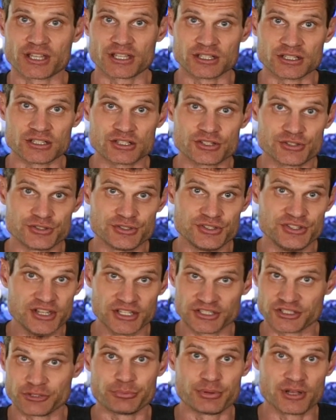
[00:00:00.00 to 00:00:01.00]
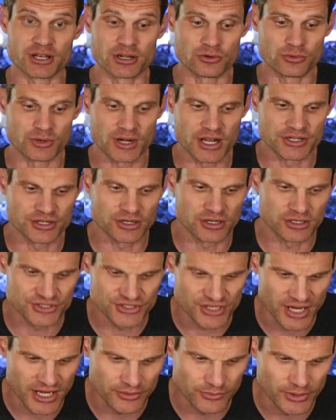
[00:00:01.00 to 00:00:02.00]
I can disappear when I turn
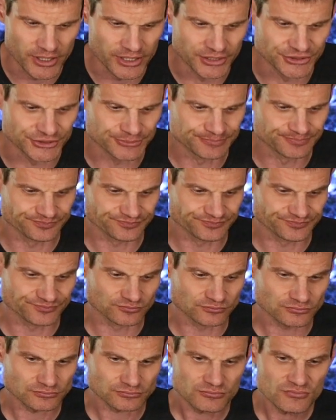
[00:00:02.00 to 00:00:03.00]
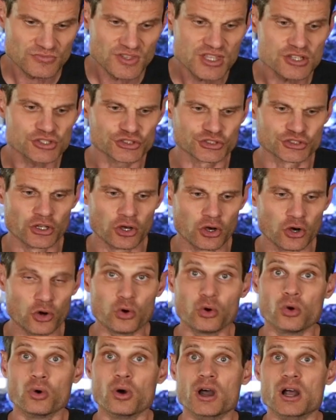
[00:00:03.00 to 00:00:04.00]
sideways.
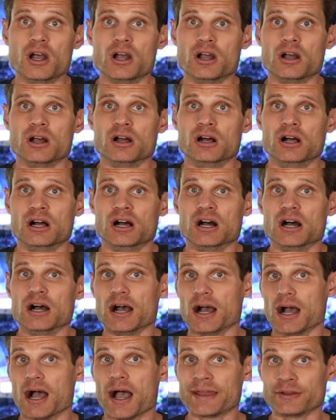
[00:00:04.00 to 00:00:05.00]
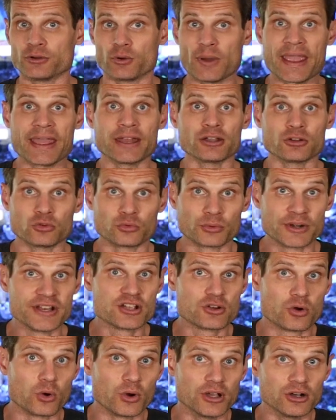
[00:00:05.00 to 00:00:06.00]
So I don't handle
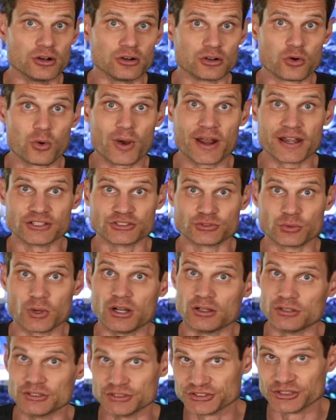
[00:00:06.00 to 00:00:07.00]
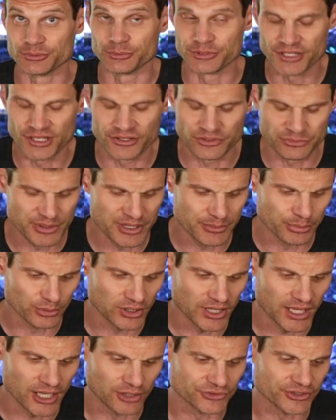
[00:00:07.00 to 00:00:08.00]
recoil quite as well as some of the other
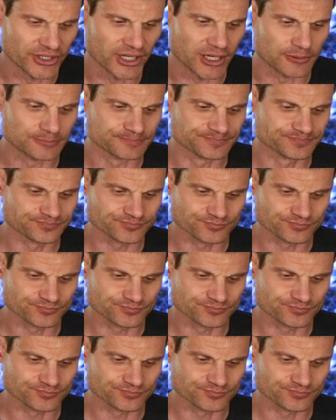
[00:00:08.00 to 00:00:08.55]
people out there.